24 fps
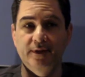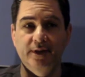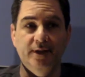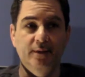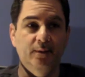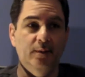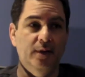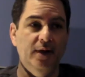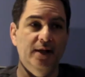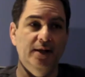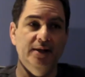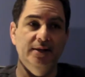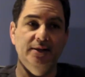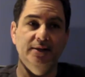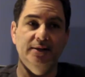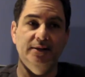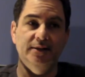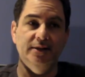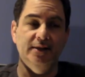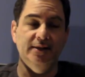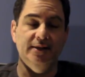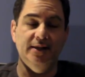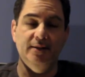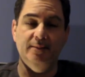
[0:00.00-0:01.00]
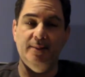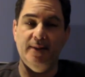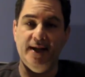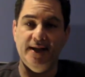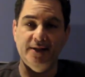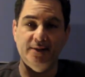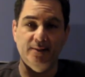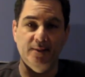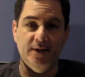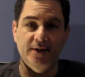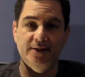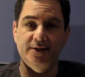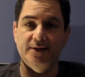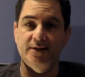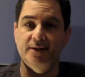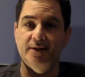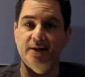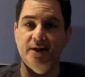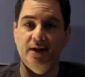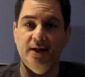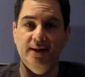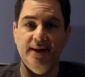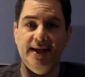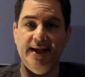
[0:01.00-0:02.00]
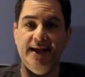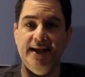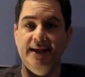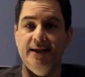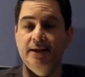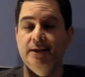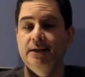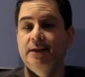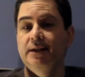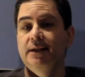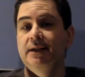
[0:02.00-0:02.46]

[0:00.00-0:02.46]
it did pass muster and all that,